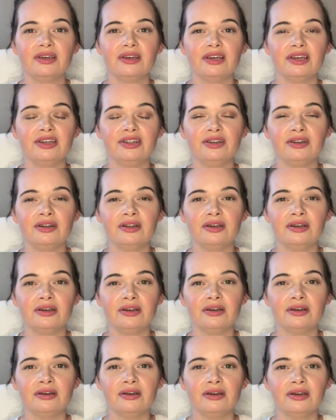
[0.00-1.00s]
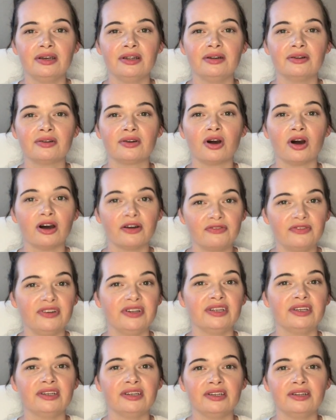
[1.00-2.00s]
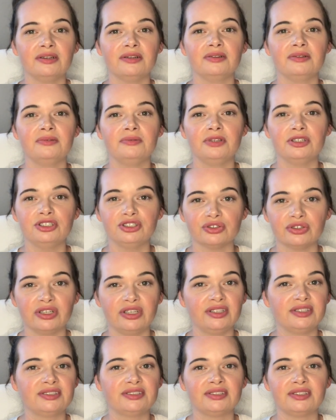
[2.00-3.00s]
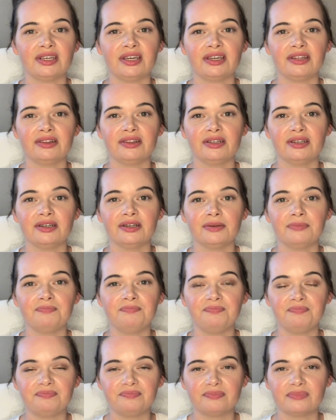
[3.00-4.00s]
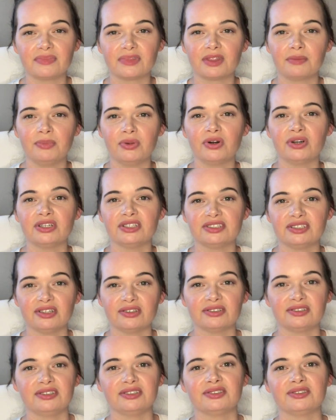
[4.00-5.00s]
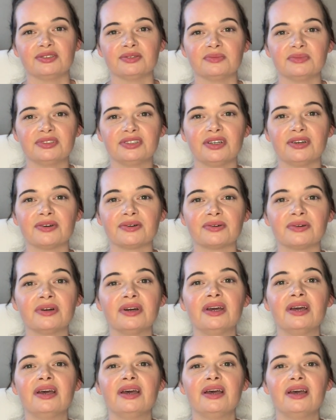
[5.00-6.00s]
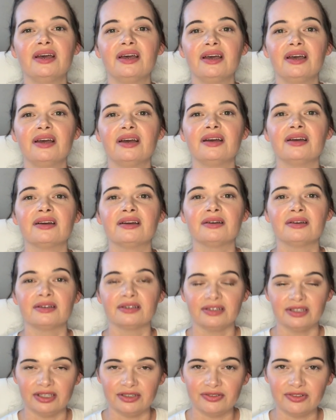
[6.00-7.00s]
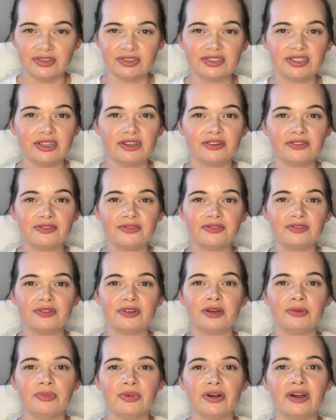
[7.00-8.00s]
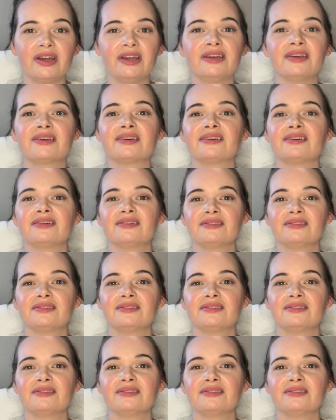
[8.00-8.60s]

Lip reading: and confident in the drinks and the point of sale system. So give yourself a break.